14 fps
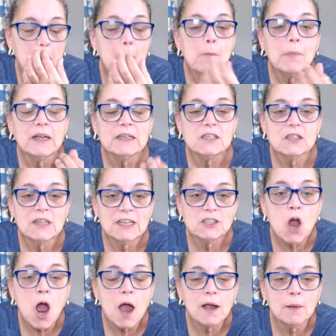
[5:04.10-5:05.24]
But they
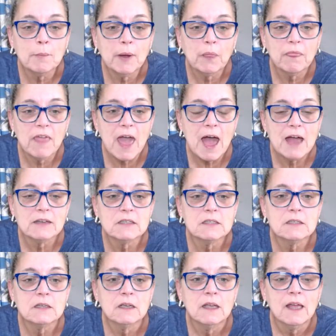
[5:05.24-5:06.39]
talk about that,
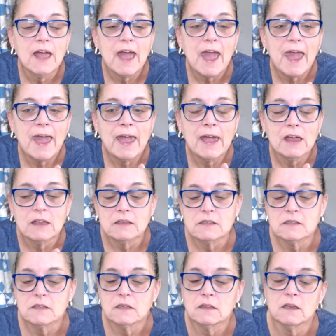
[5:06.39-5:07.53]

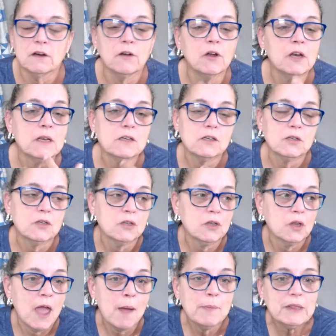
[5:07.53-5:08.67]
and they're going to
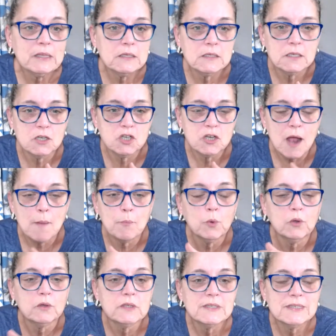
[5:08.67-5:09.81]
Happy Little Stitch Shop
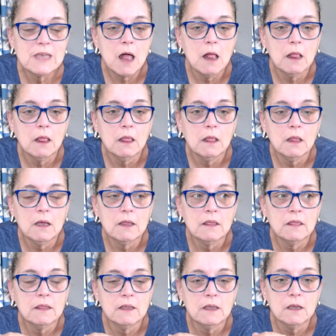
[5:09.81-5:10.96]
will sell
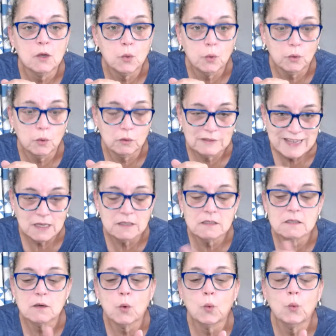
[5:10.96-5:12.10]
the quilt kit
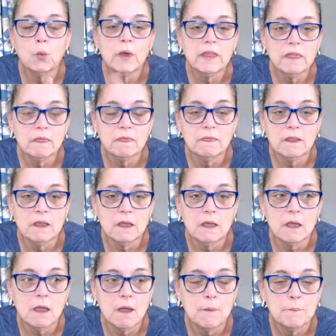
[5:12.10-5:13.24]
with
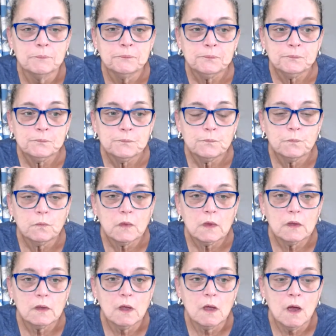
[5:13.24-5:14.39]
the
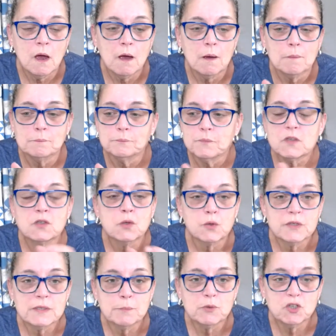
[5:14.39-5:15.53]
So
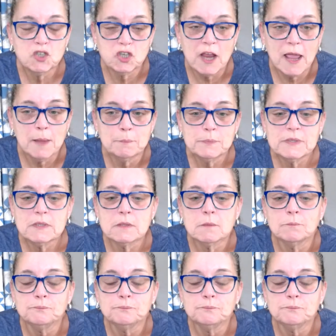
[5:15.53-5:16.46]
Simple shapes.